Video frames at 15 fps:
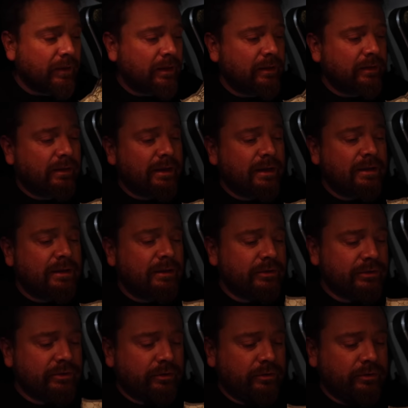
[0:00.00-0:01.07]
And the light in here
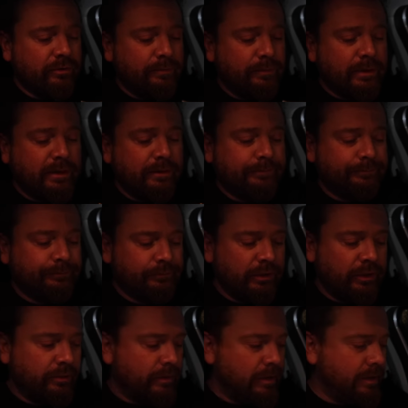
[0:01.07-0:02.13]
is not good, but
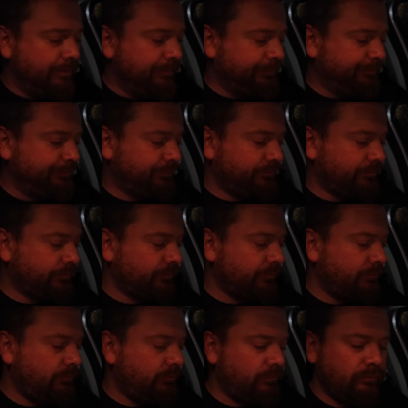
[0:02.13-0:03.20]
you know
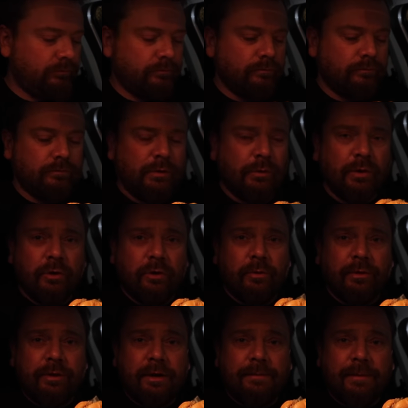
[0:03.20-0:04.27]
what? We're going
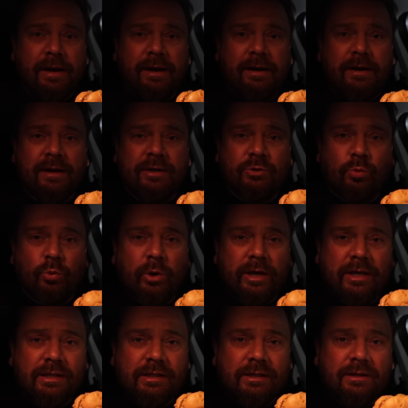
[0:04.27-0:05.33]
with it. Mine has
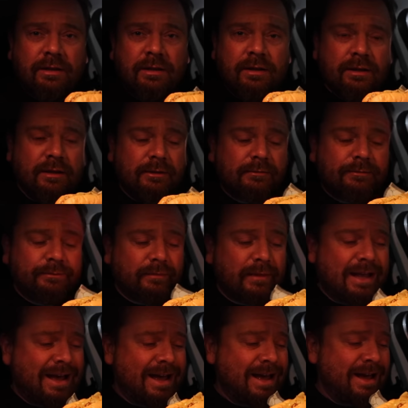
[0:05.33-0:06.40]
whiz
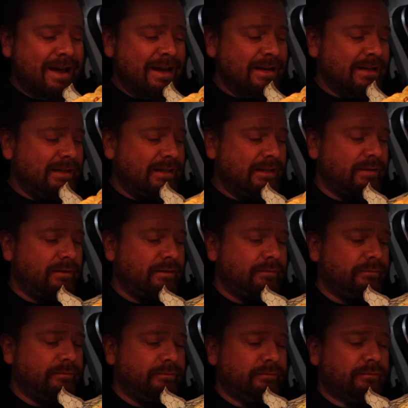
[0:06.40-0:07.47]
and
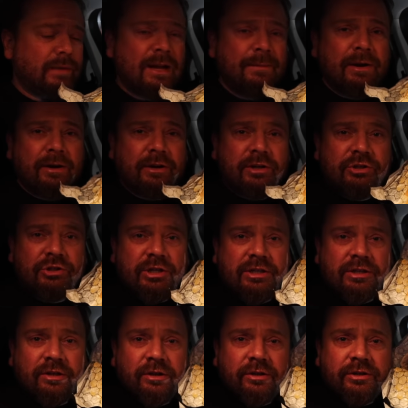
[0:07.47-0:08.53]
American cheese
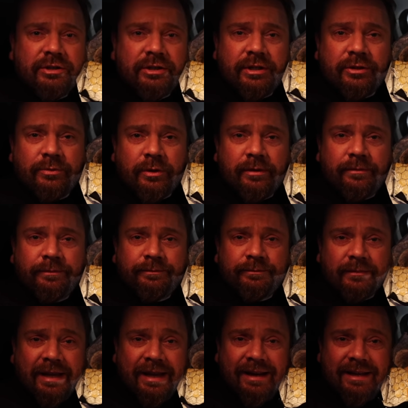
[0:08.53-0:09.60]
and onions in this one.
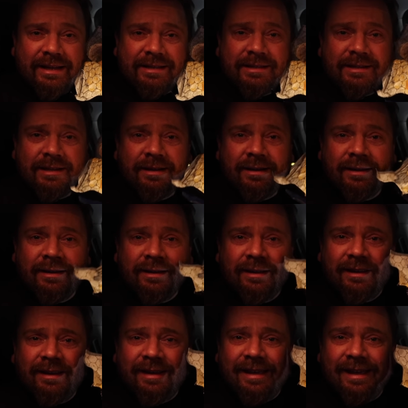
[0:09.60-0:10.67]
And it is
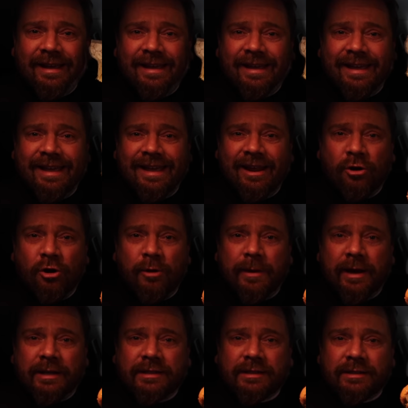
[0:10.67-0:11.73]

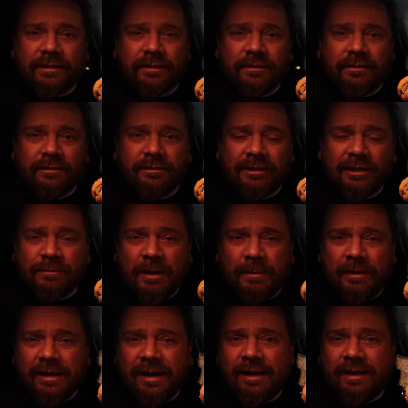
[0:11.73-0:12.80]
enormous. This might
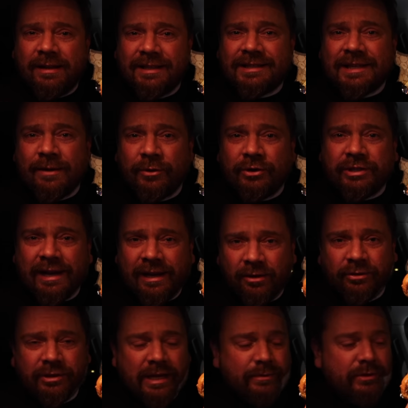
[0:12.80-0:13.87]
be the sandwich to end
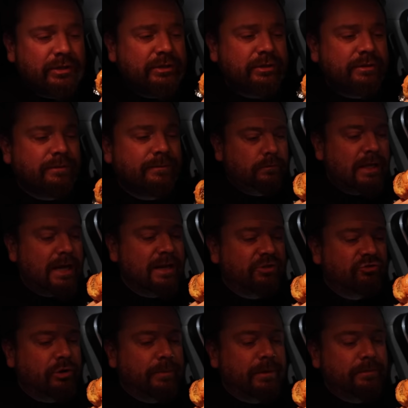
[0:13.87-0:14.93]
all sandwiches. And it's
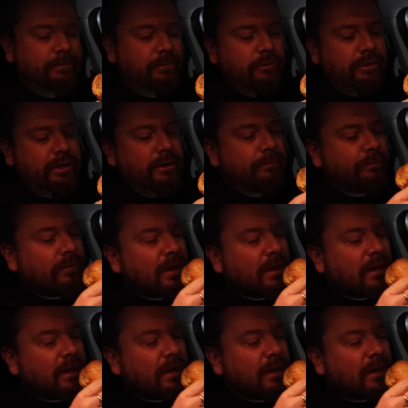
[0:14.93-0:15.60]
dripping, great.